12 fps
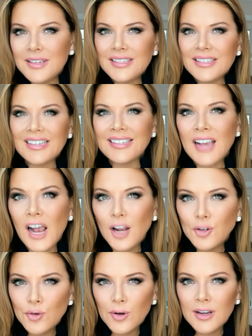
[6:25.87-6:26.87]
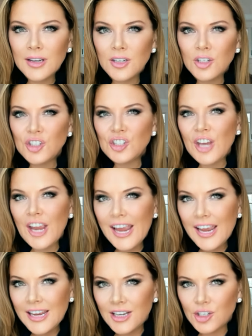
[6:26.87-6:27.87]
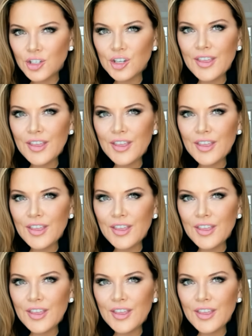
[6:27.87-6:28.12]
600 and change